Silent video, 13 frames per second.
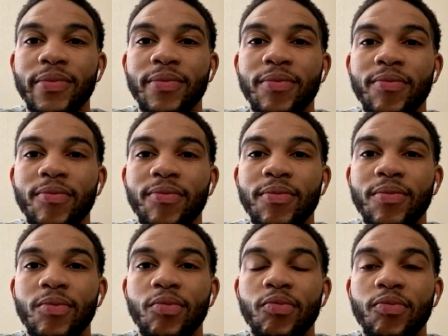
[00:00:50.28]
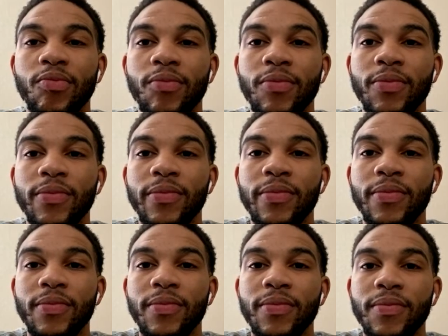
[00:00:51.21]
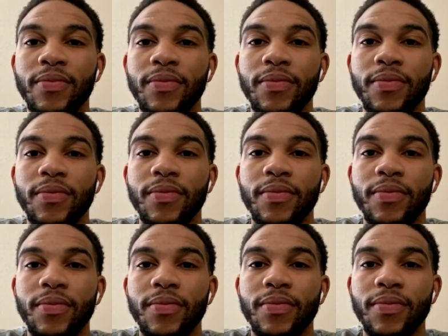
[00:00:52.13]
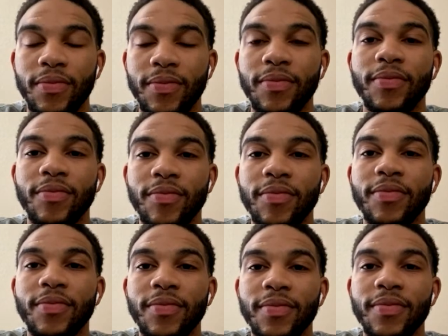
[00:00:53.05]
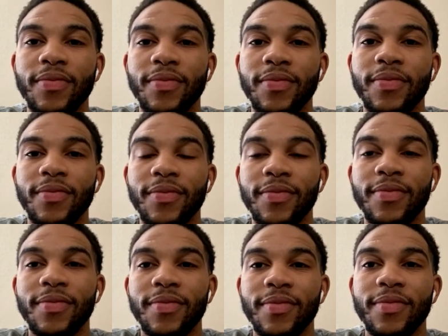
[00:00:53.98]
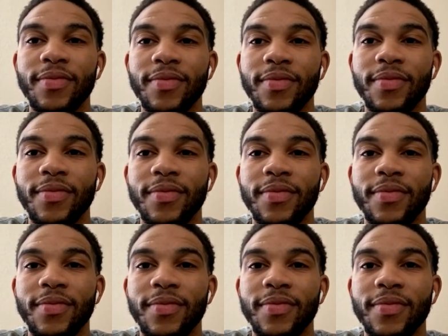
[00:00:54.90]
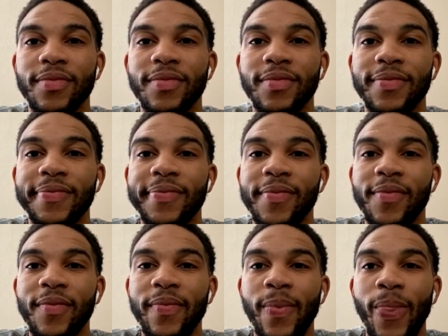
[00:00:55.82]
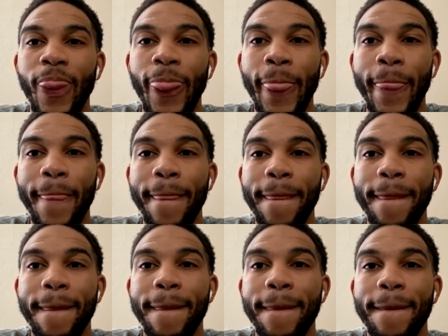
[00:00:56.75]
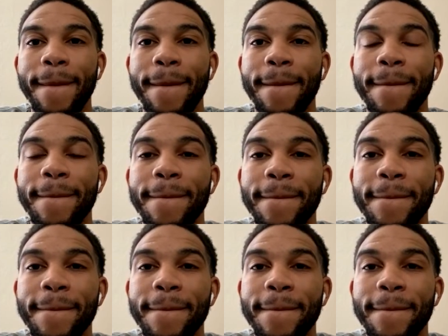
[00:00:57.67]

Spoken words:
This person isn't speaking.